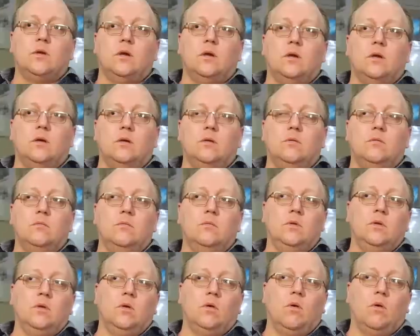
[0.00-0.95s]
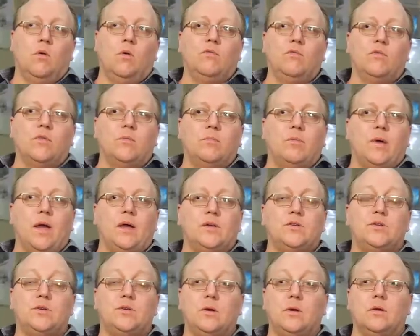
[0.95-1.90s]
uh, you know, over the
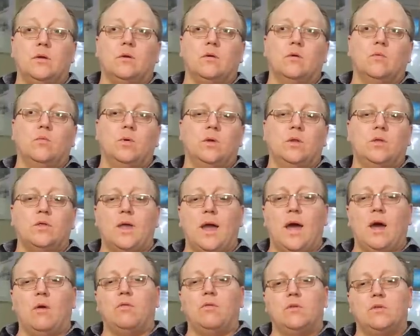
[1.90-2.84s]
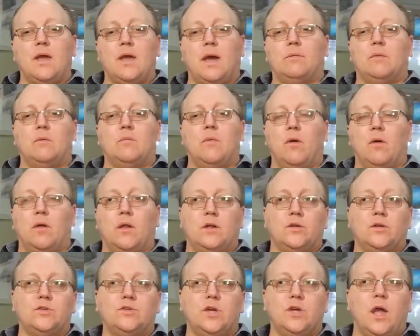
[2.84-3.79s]
past year with how the tablet market
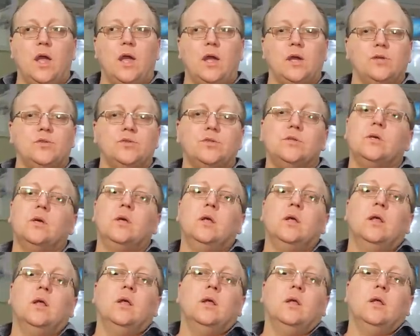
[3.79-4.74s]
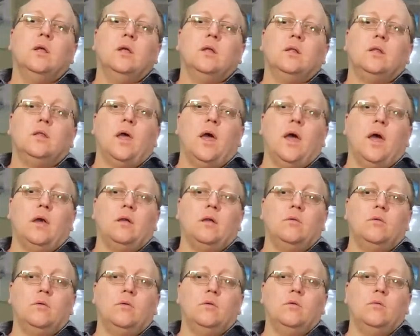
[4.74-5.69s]
has changed,
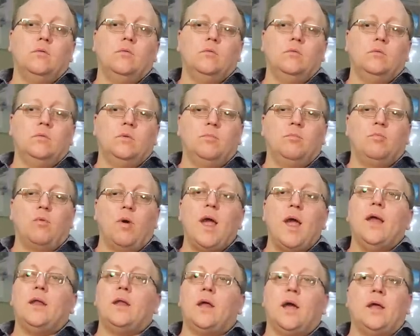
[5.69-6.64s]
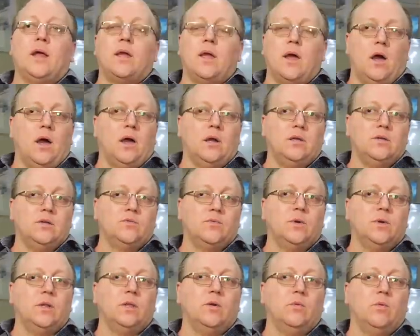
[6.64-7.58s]
that the brand Aikun is
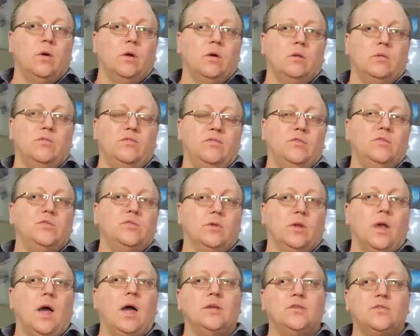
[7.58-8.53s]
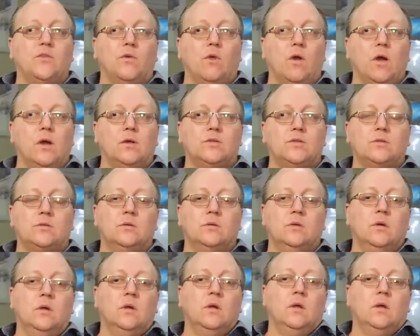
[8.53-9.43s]
really where the future lies for us